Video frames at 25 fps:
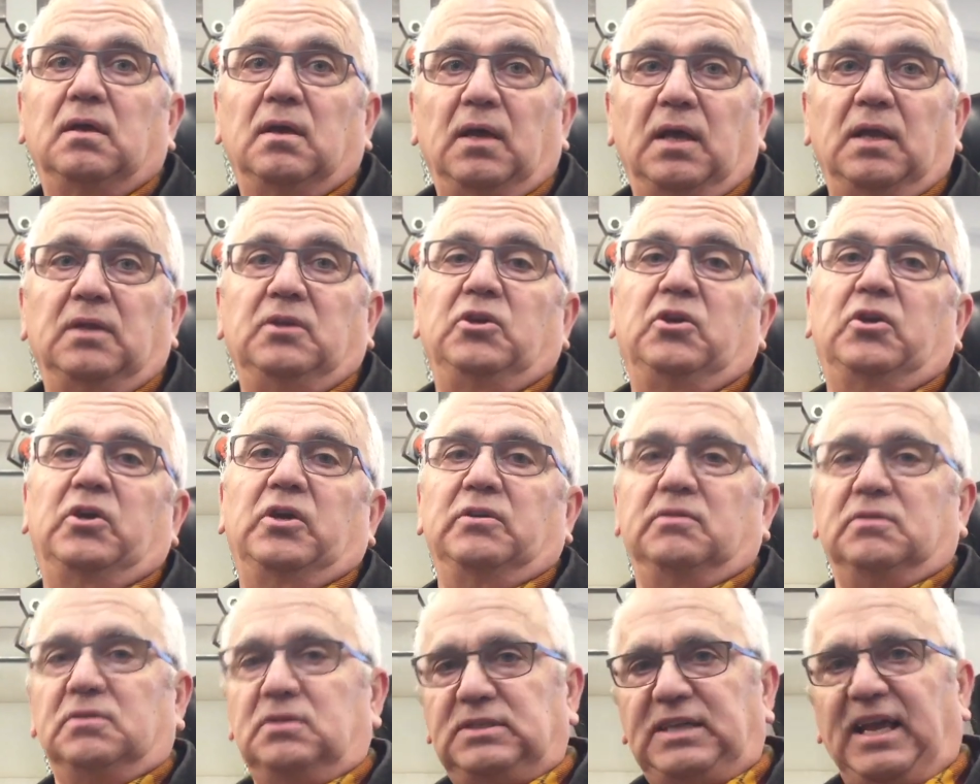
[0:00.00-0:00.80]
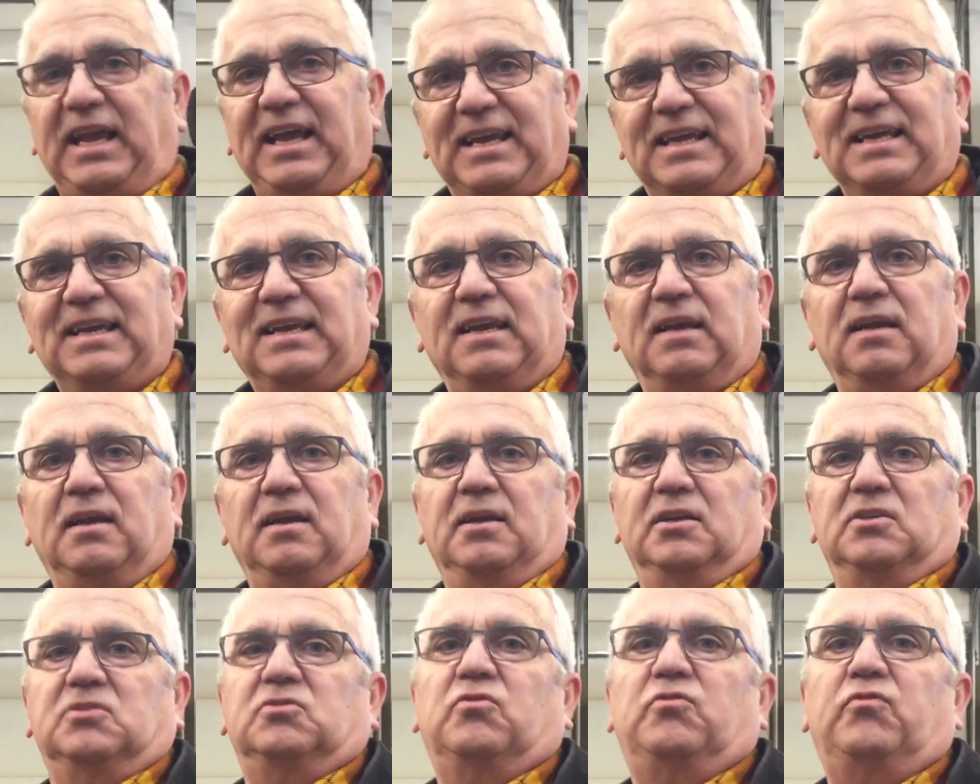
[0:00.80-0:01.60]
and you can take it
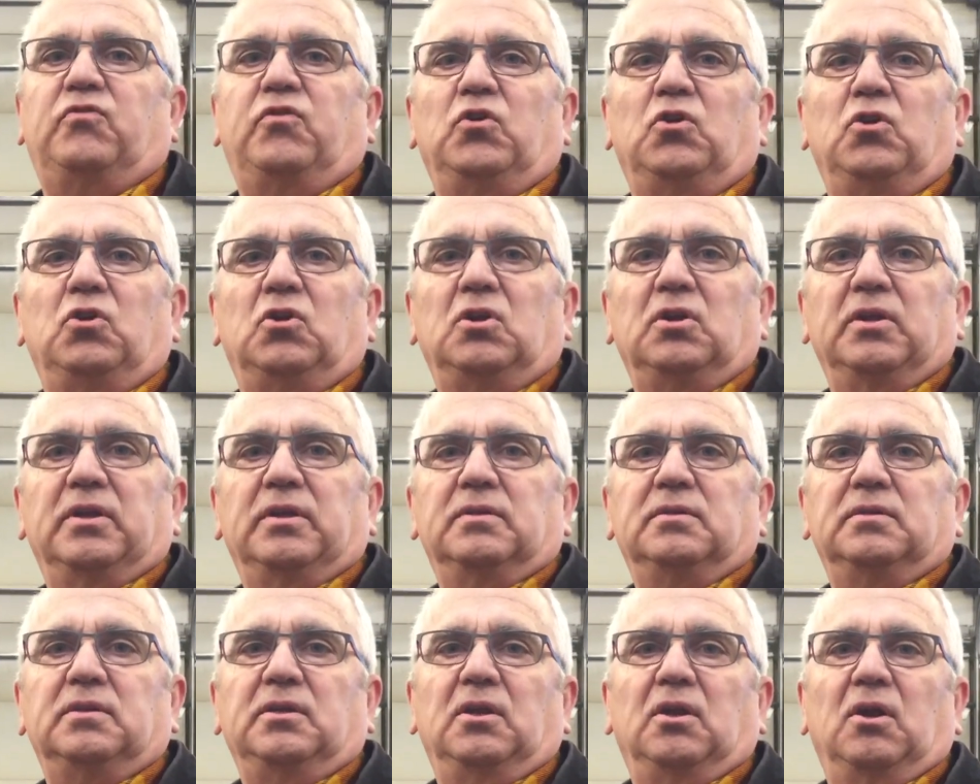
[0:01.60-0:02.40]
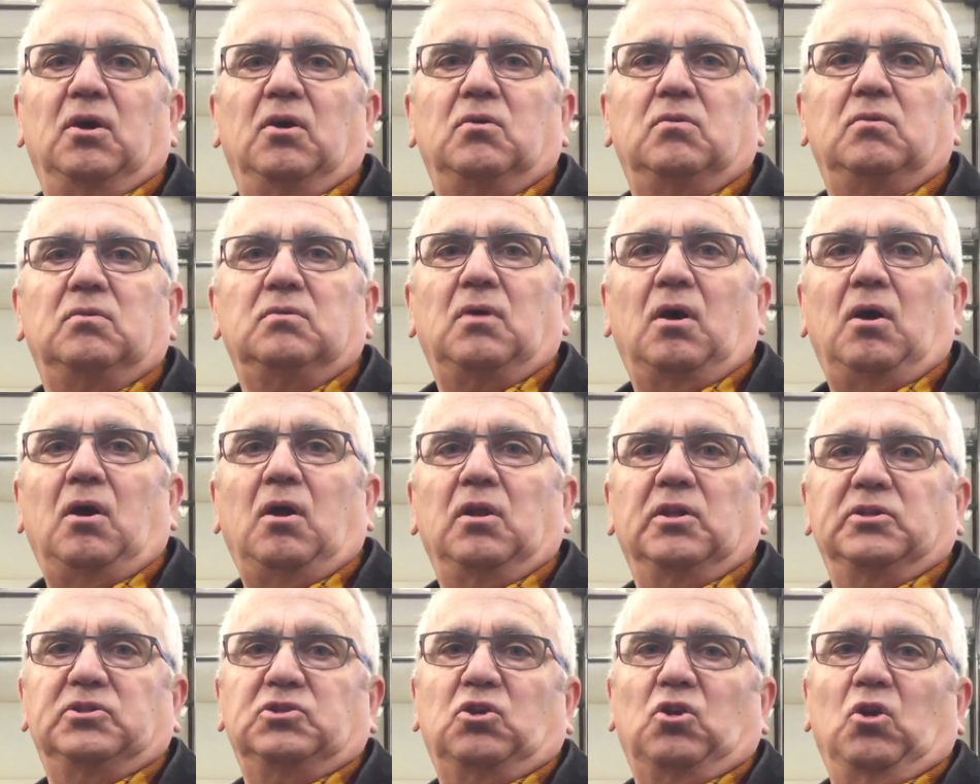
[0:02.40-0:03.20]
in its full, you know,
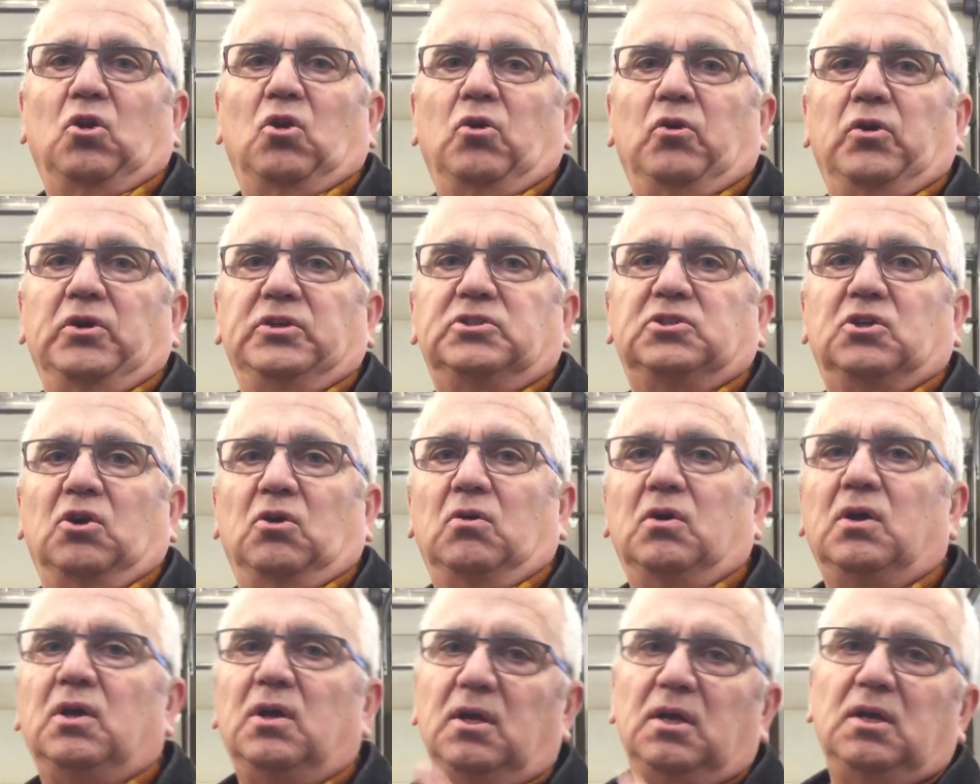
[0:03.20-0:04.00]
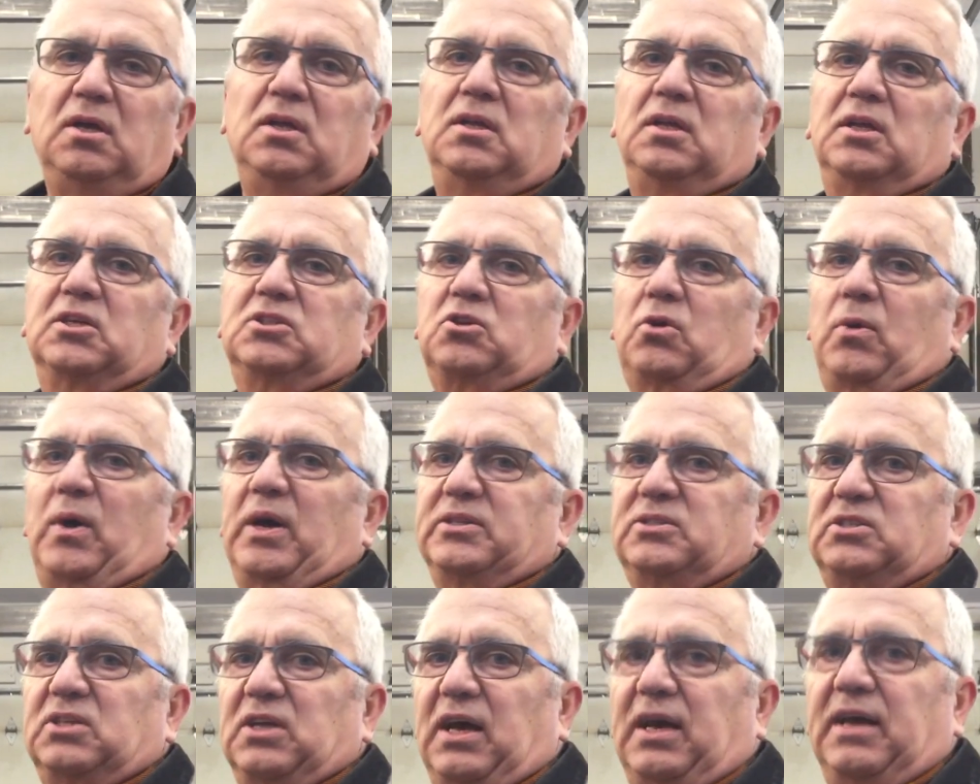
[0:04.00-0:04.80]
all its glory. So let's go
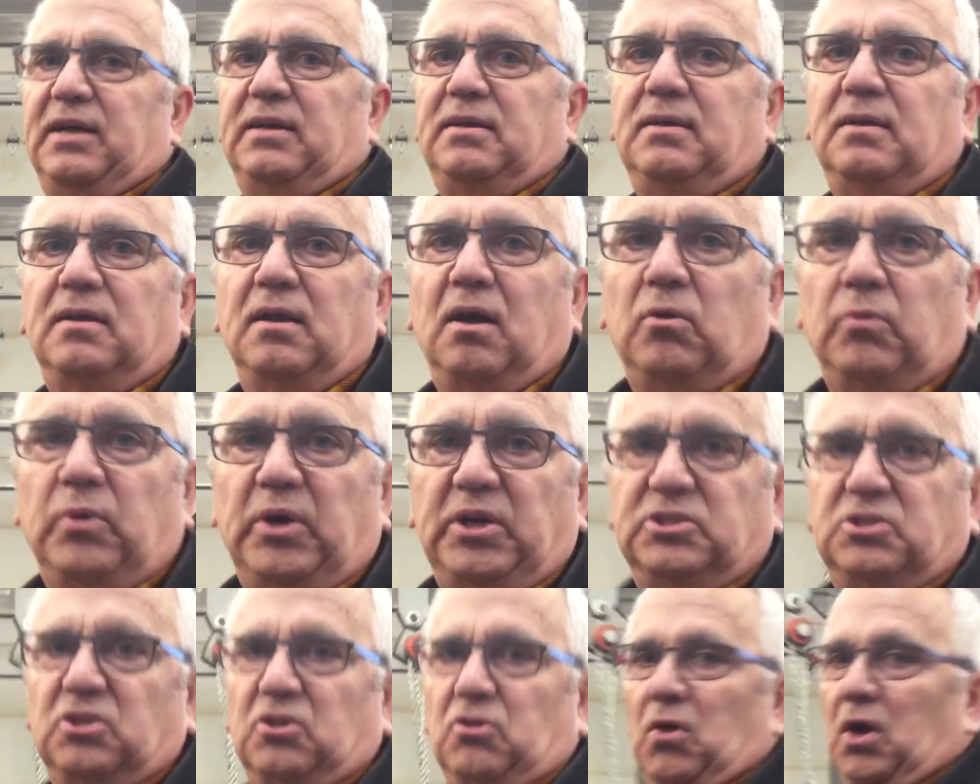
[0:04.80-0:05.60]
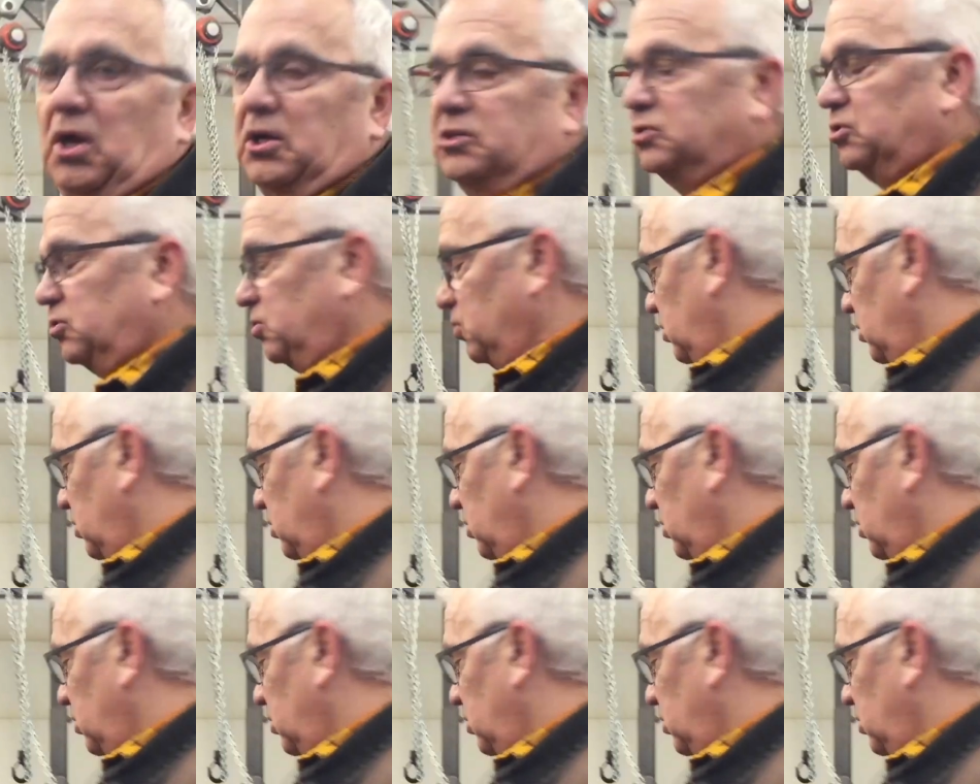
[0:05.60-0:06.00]
outside and I'll raise the garage